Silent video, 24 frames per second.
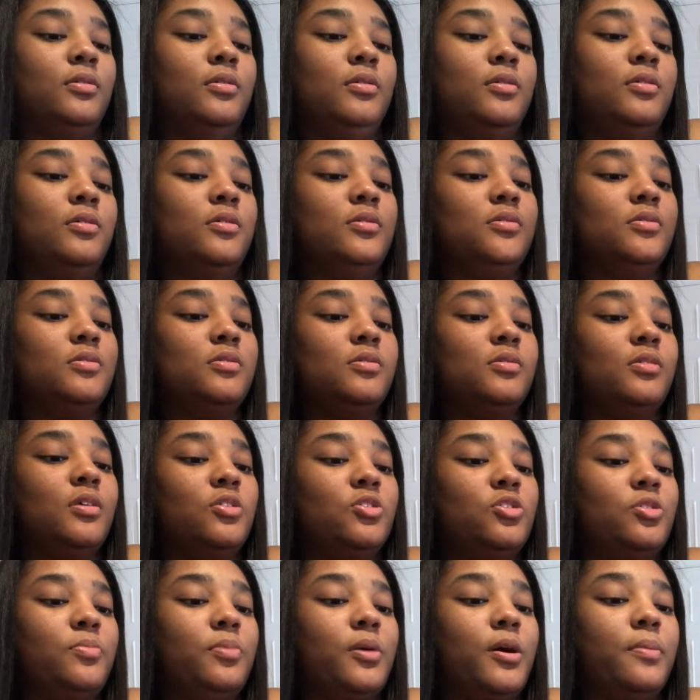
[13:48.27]
this is
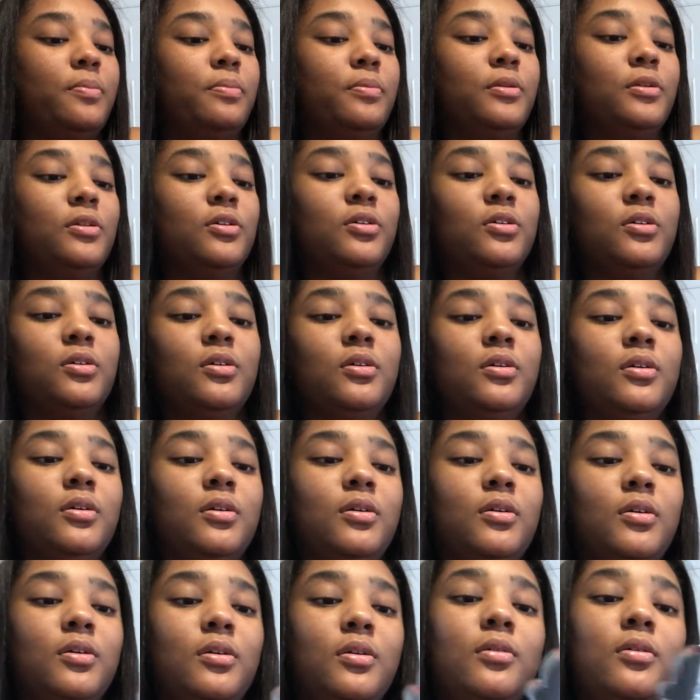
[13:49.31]
such a popular
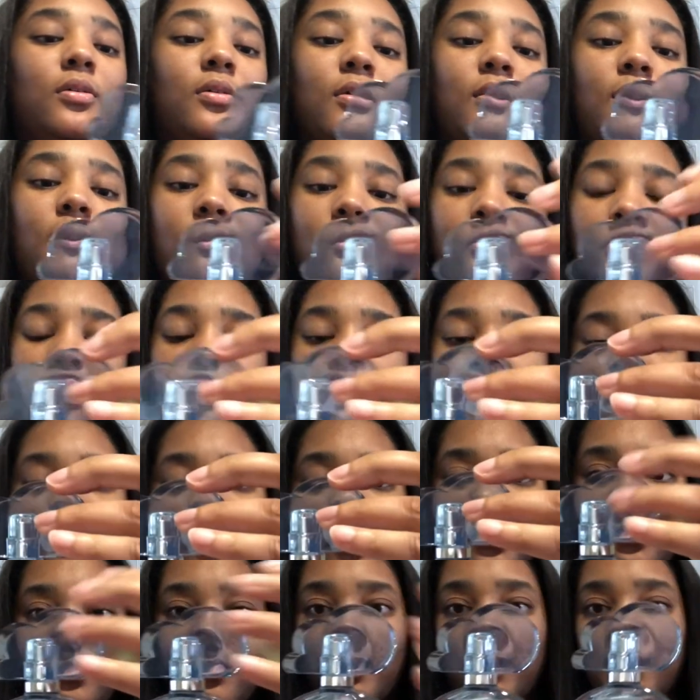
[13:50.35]

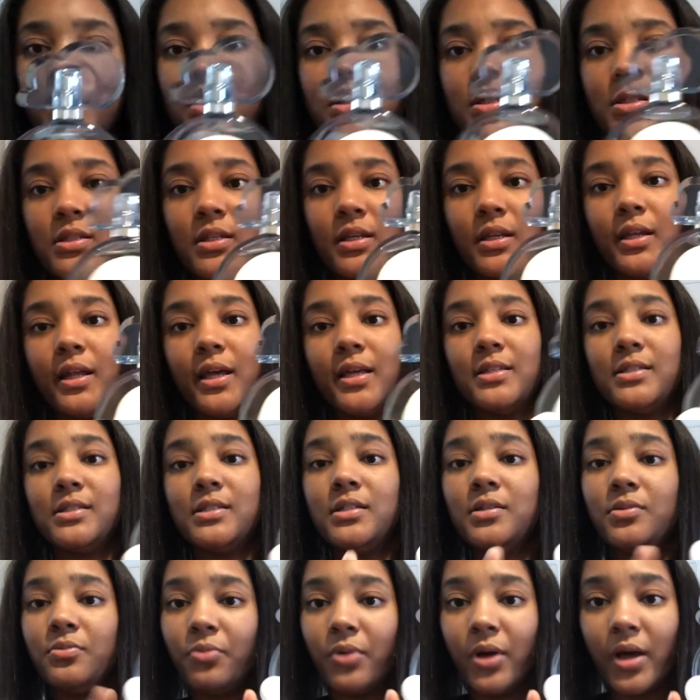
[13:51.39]
fragrance, and I
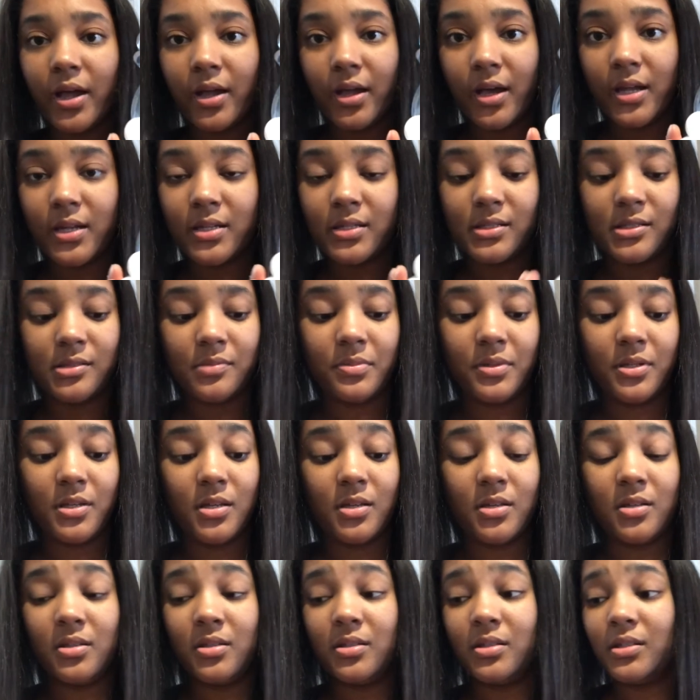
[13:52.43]
see why, honestly,
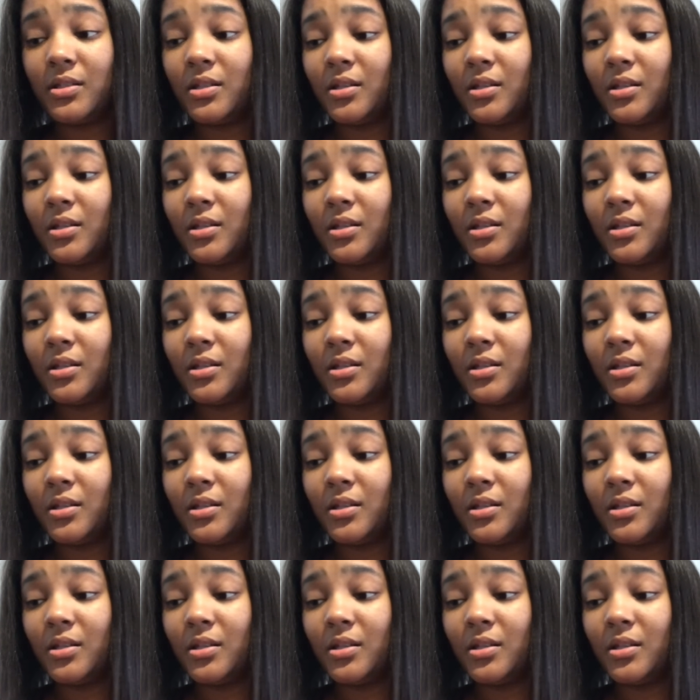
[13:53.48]
because